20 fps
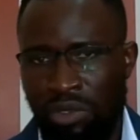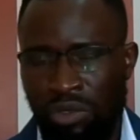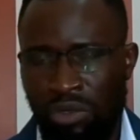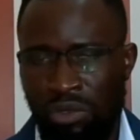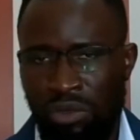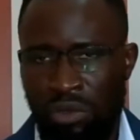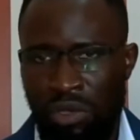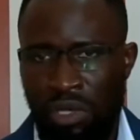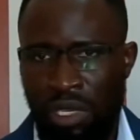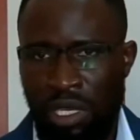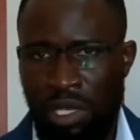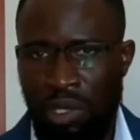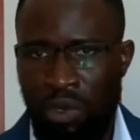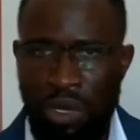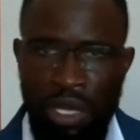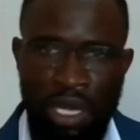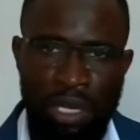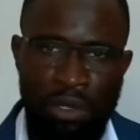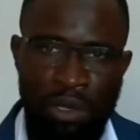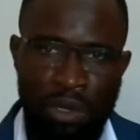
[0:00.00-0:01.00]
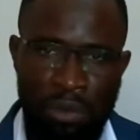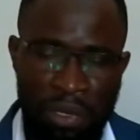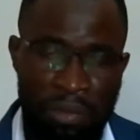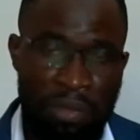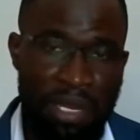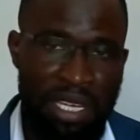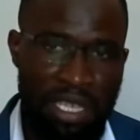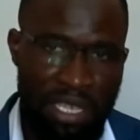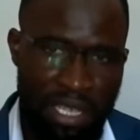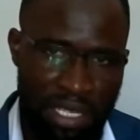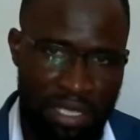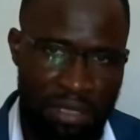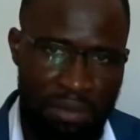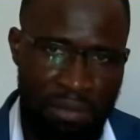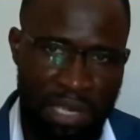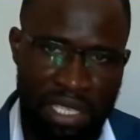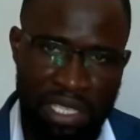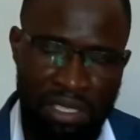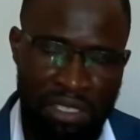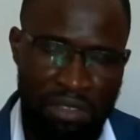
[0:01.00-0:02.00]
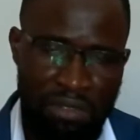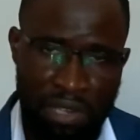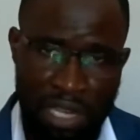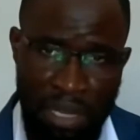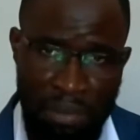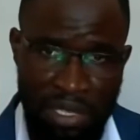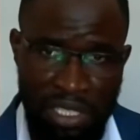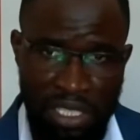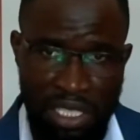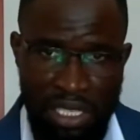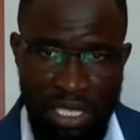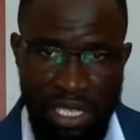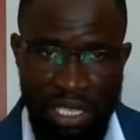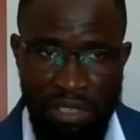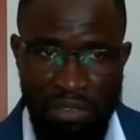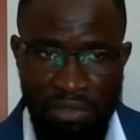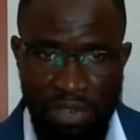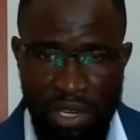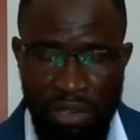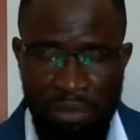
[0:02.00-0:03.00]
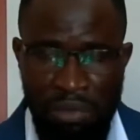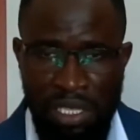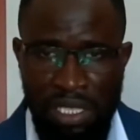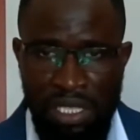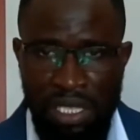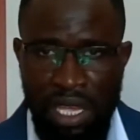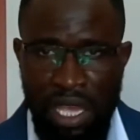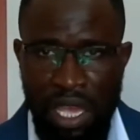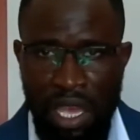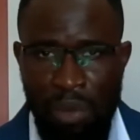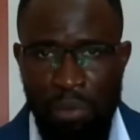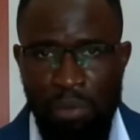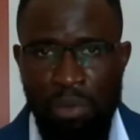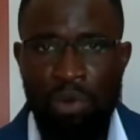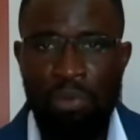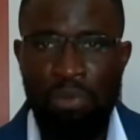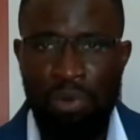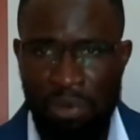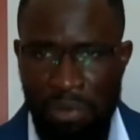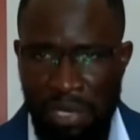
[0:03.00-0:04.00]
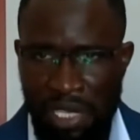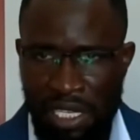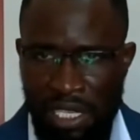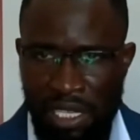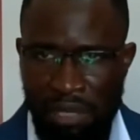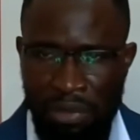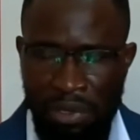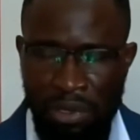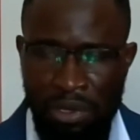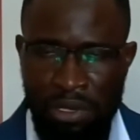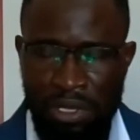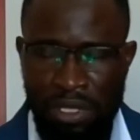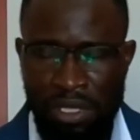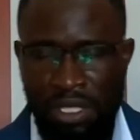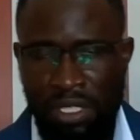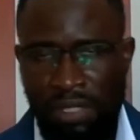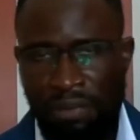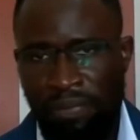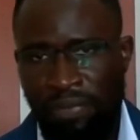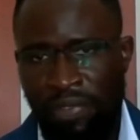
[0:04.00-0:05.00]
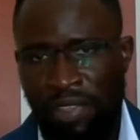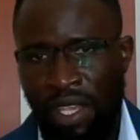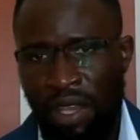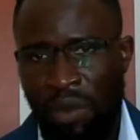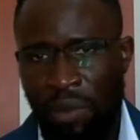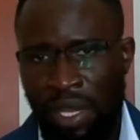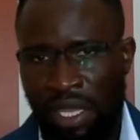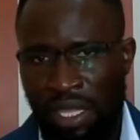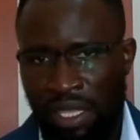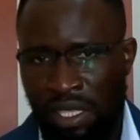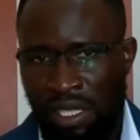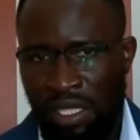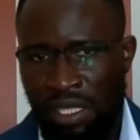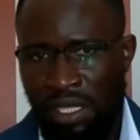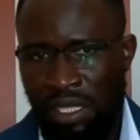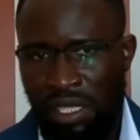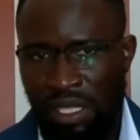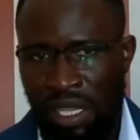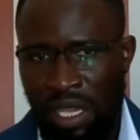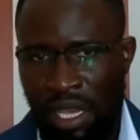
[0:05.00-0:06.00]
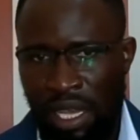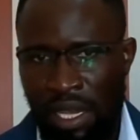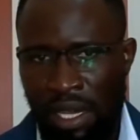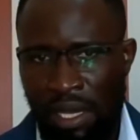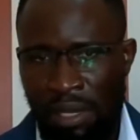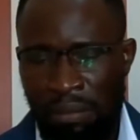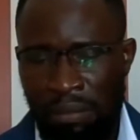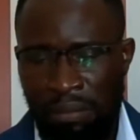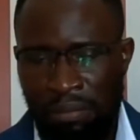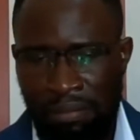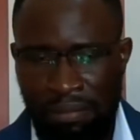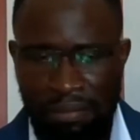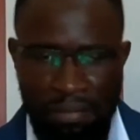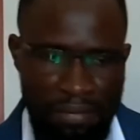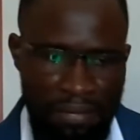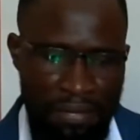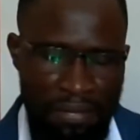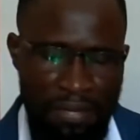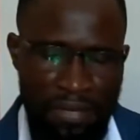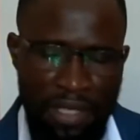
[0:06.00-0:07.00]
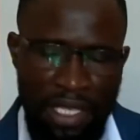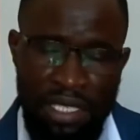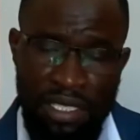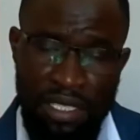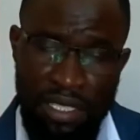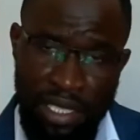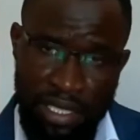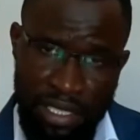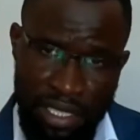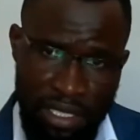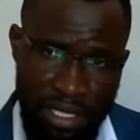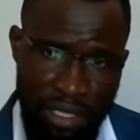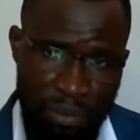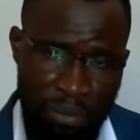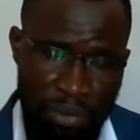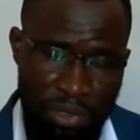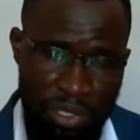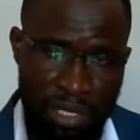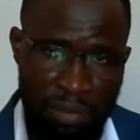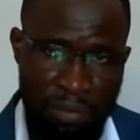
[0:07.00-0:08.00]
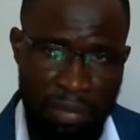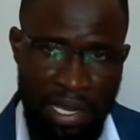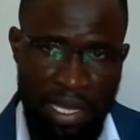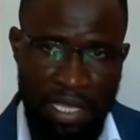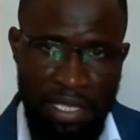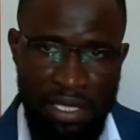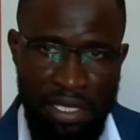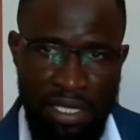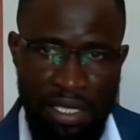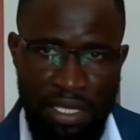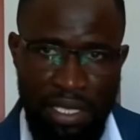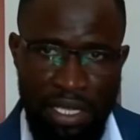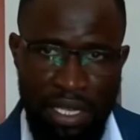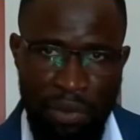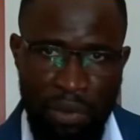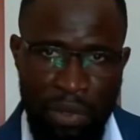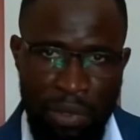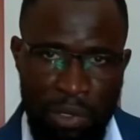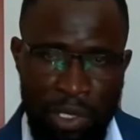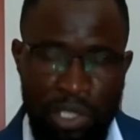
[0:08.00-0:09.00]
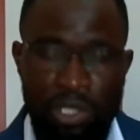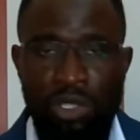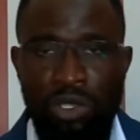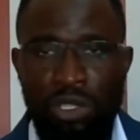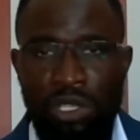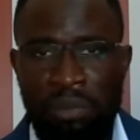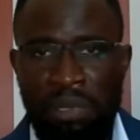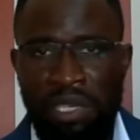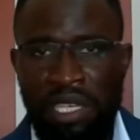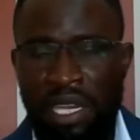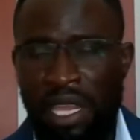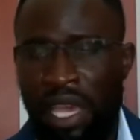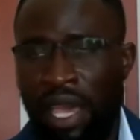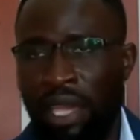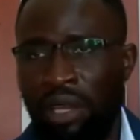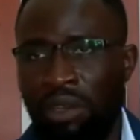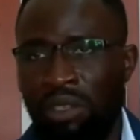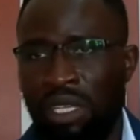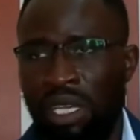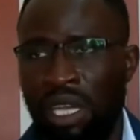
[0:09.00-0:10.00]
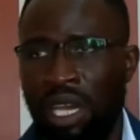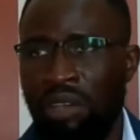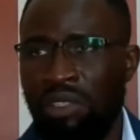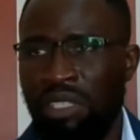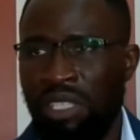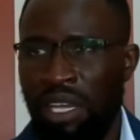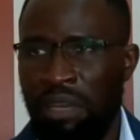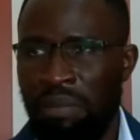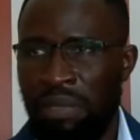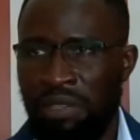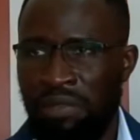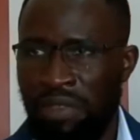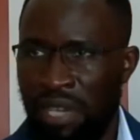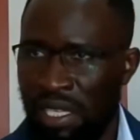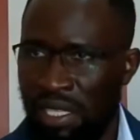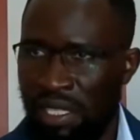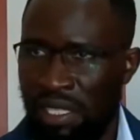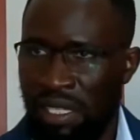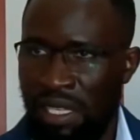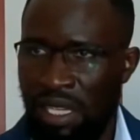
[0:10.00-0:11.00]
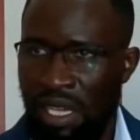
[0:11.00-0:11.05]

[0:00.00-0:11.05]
to look at or maybe address matters of climate change and environment more prominently because when these um, structures are put in place, uh, we will not only be relying on the county government funds,